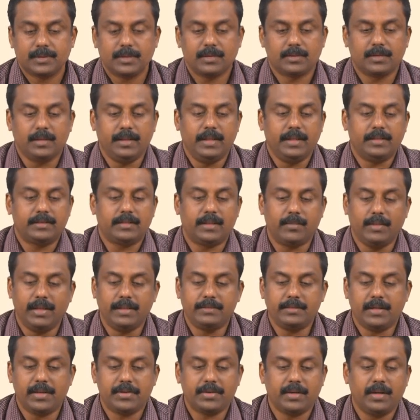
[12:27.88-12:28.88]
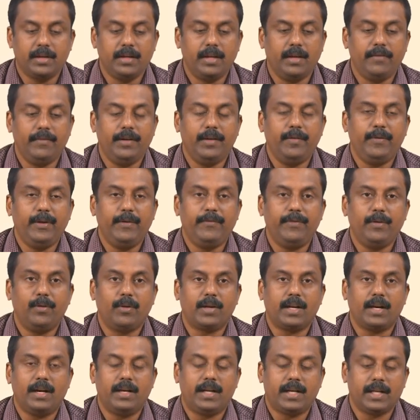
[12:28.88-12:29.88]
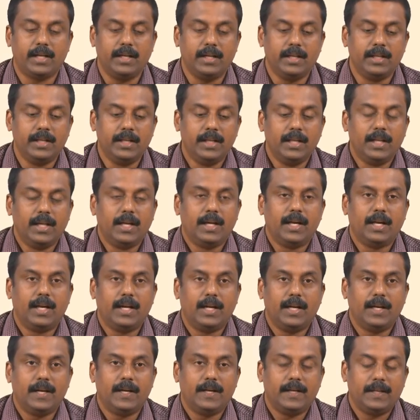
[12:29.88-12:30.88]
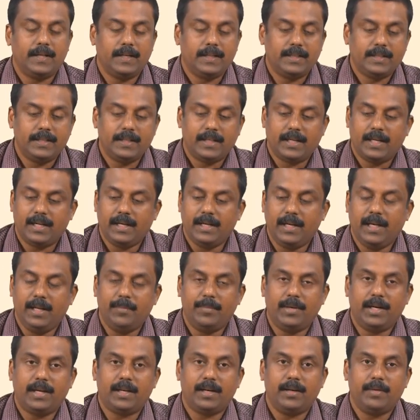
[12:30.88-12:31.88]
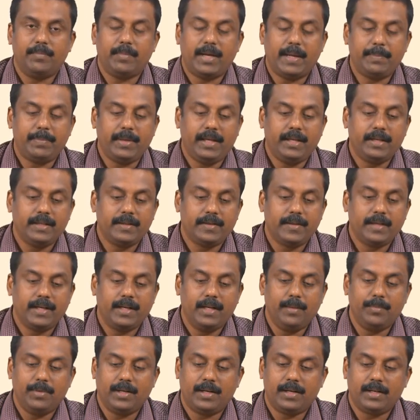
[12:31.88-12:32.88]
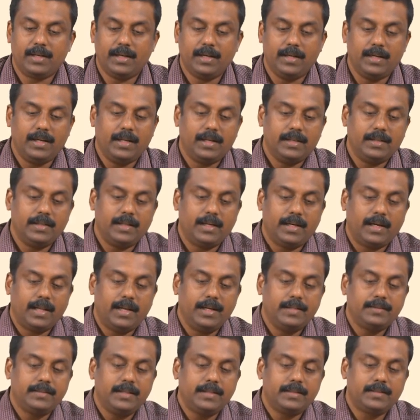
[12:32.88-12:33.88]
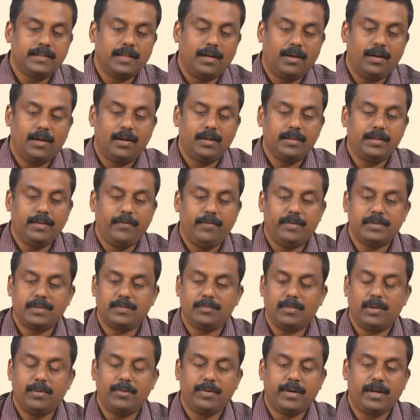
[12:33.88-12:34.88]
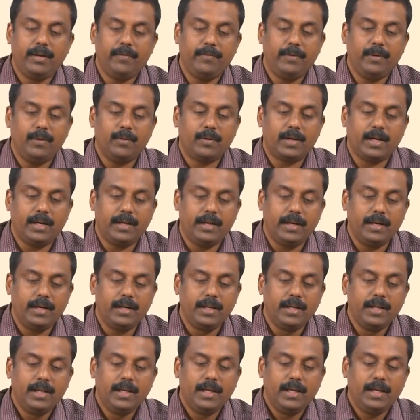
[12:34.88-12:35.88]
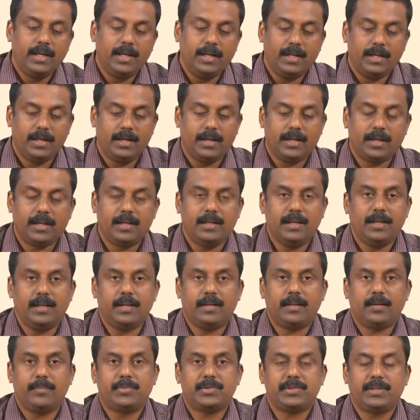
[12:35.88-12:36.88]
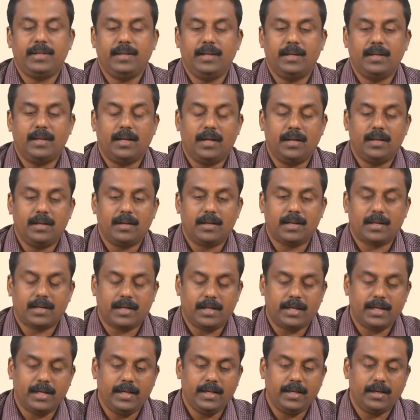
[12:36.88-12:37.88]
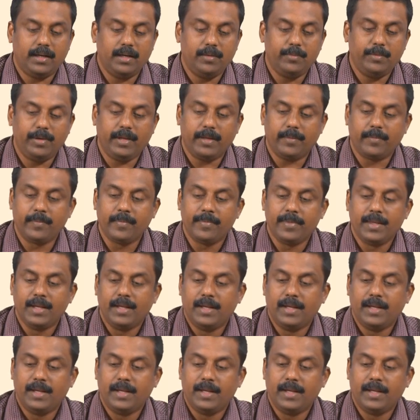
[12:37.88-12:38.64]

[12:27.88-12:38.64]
So, this stabilization. if you look at uh, uh, an elemental mapping, elemental uh, analysis along the fusion boundary, if you look at it in a, in a trip steel containing aluminum,